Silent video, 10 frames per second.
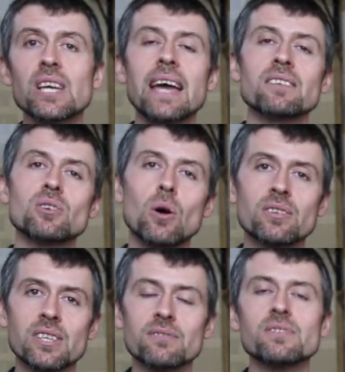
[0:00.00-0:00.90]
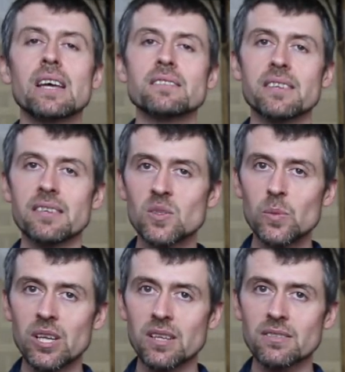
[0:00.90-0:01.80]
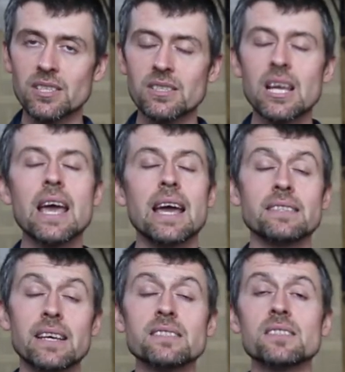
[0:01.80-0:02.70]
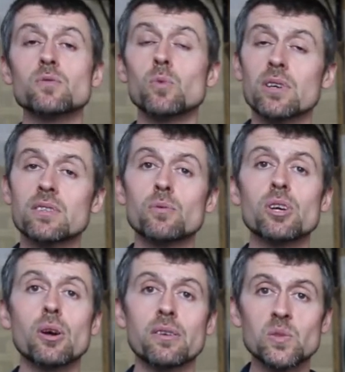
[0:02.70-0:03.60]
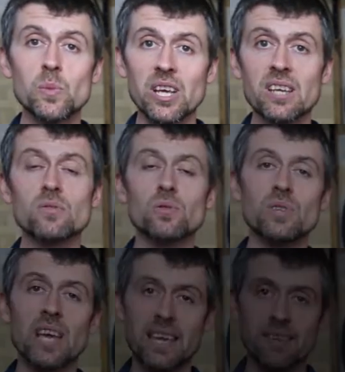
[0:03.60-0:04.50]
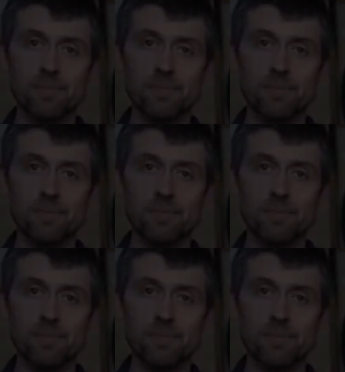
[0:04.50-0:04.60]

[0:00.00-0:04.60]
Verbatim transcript: and cocktail testing experience and that is what we're gonna speak today.